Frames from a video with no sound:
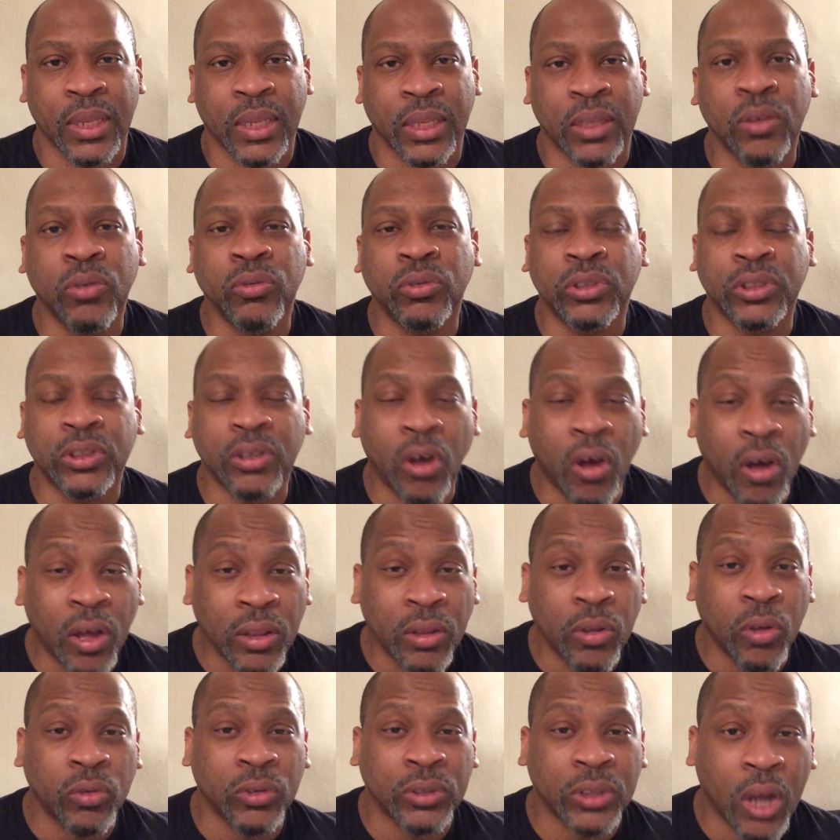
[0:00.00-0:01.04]
You saw
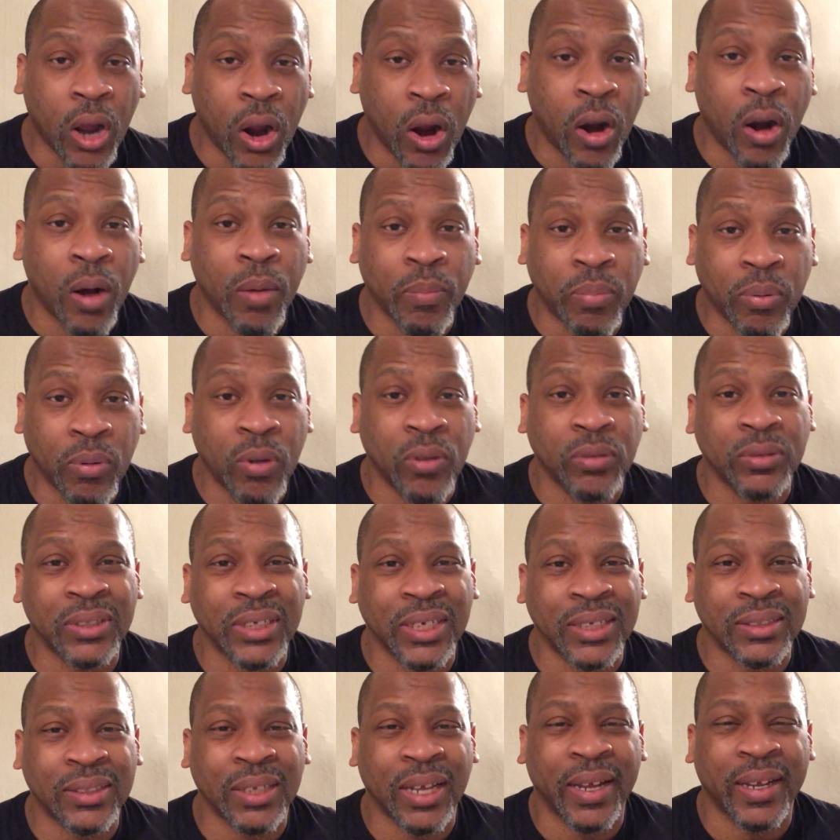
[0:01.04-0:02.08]
those armed
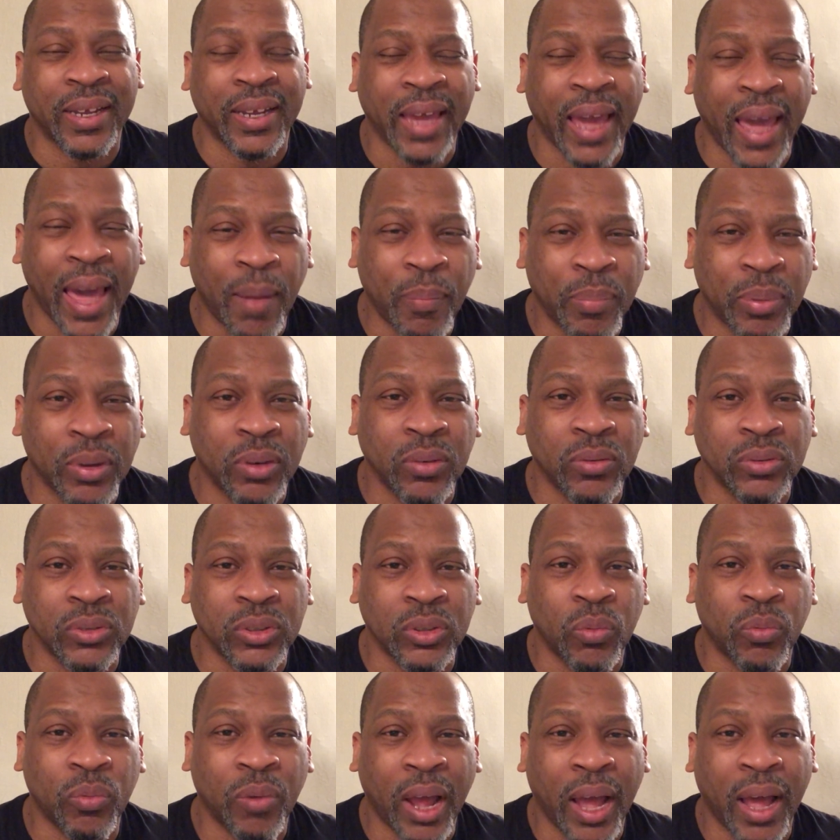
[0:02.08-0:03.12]
protests at capitals
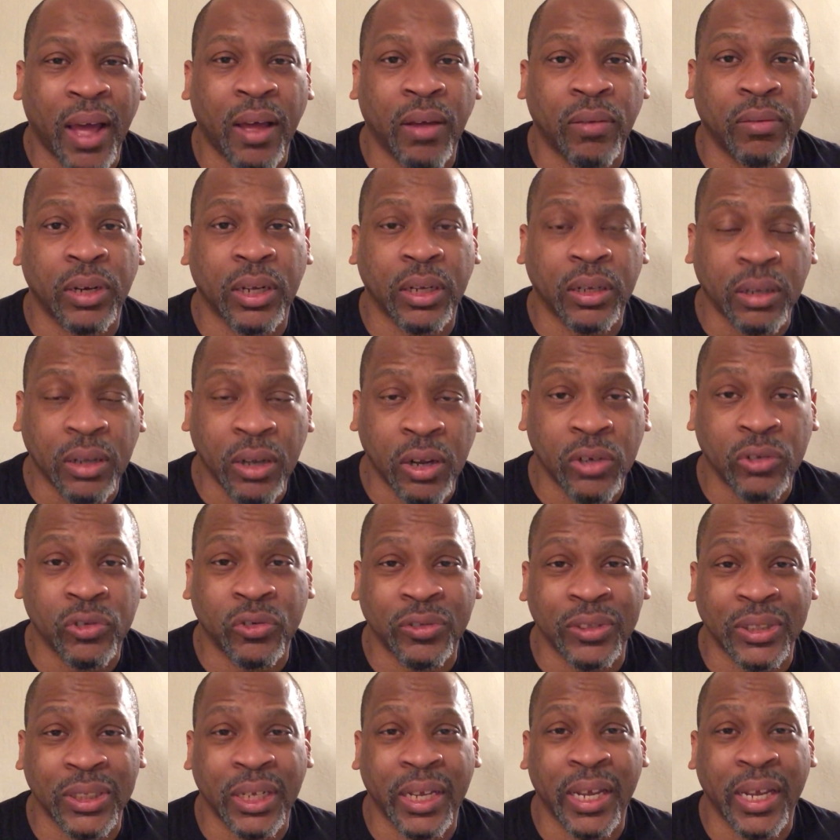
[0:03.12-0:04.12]
around the country,